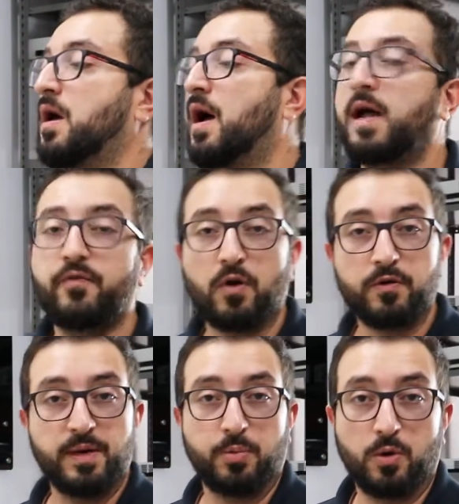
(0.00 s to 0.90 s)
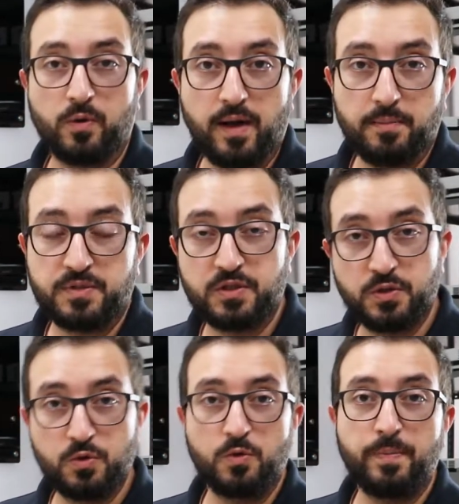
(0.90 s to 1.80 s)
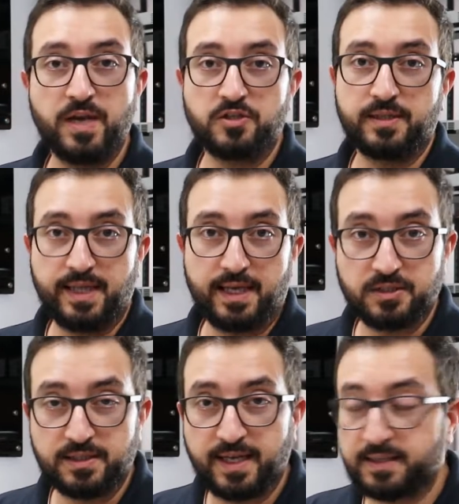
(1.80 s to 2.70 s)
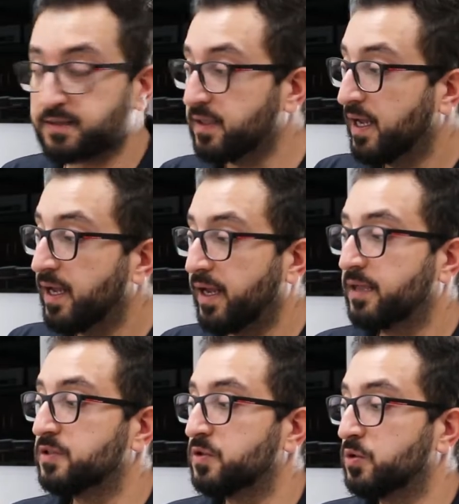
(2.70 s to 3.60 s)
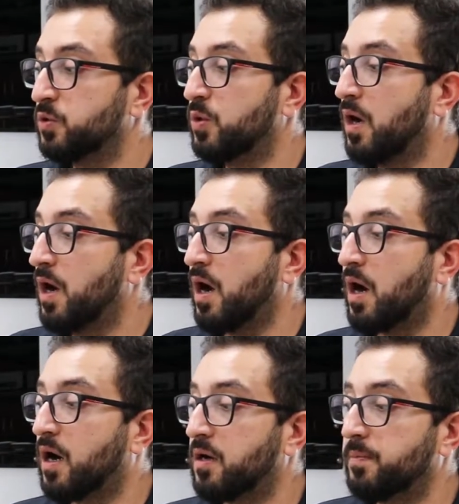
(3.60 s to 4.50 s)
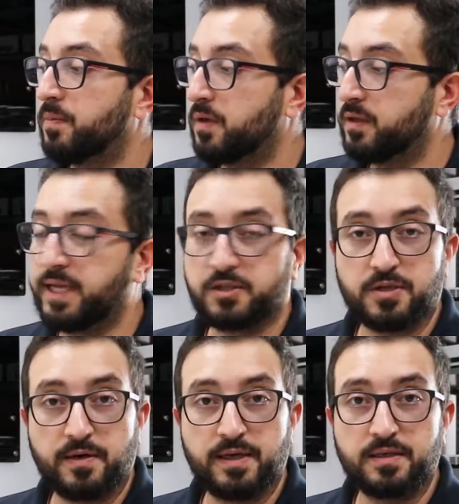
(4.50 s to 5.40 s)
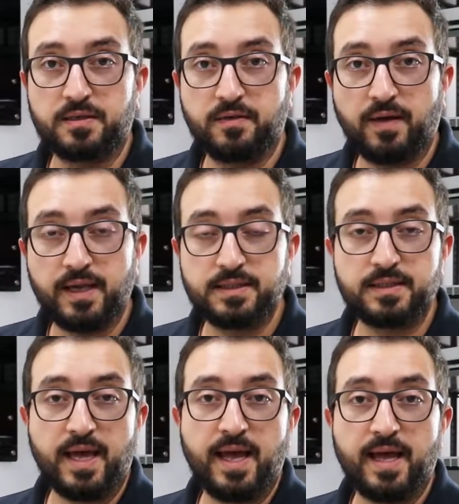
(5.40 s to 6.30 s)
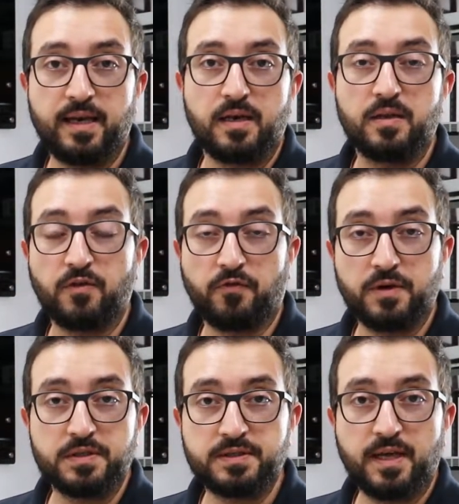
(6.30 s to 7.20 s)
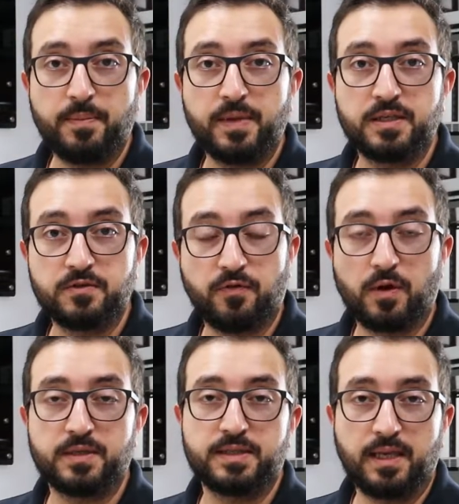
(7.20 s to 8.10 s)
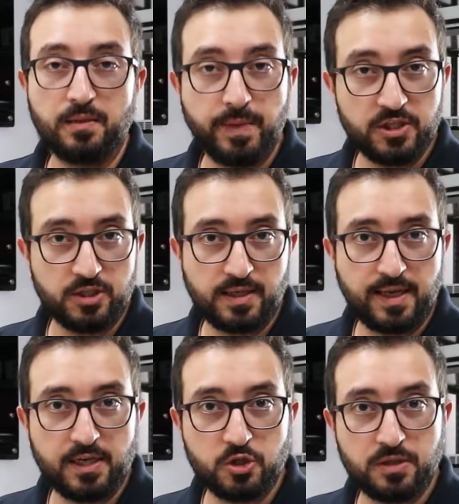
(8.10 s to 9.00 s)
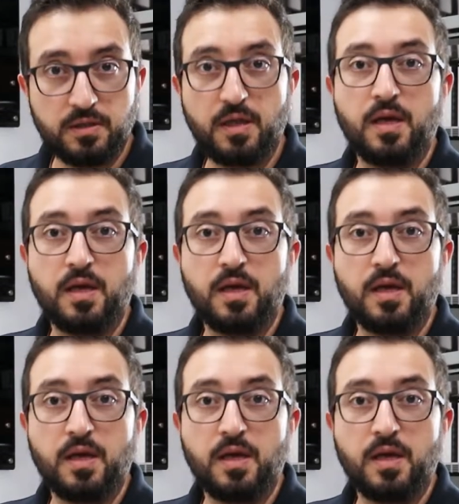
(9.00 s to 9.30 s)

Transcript: I have already programmed two patient leakage tests into our leakage current device. And the first step is for a single patient connection.